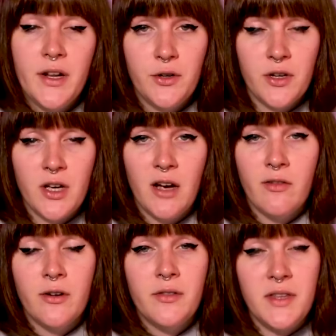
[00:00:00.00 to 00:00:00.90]
then going to
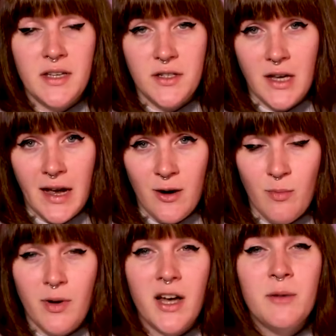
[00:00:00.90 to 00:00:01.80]
cover the entire
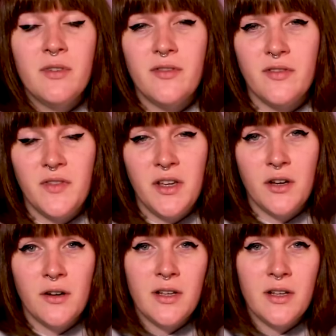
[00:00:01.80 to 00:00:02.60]
bottom of the figure,